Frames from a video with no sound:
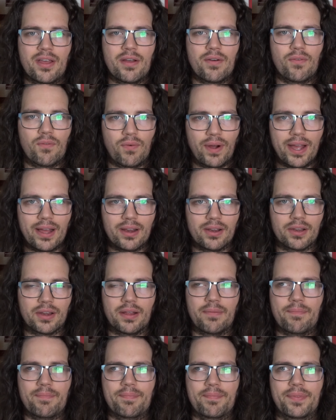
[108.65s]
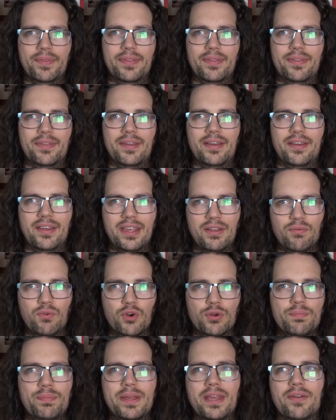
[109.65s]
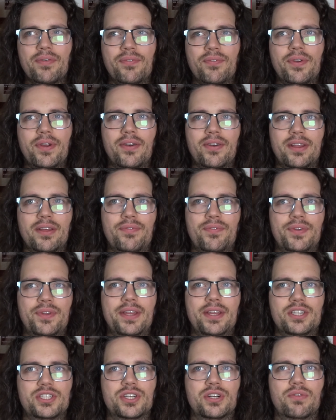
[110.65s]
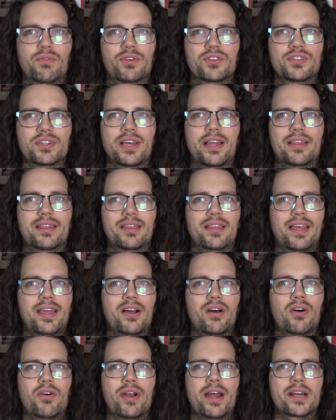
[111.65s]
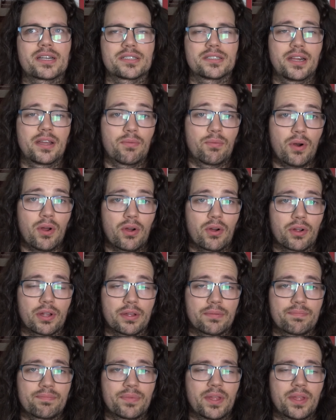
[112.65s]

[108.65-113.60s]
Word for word: Well, it would be a fair definition, wasn't that they are actually wrong?